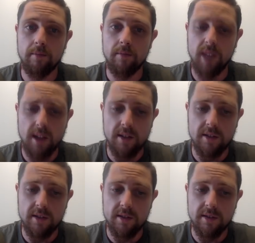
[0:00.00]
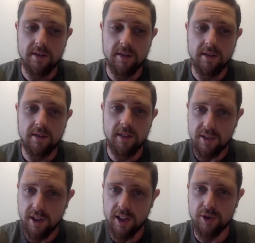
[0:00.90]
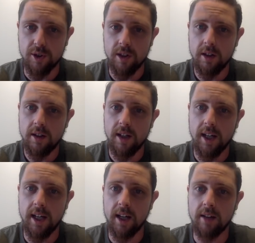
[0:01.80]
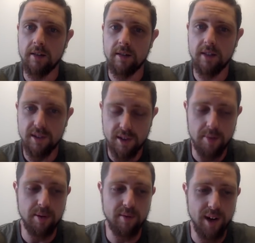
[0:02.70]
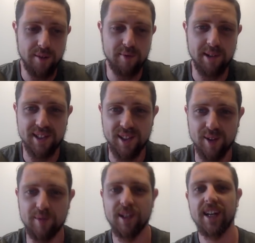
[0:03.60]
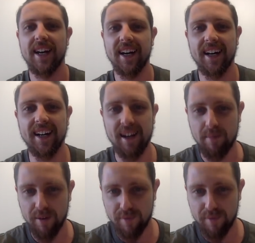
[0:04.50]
Yes. Yes, I enjoy it, and yes, I provide for myself and my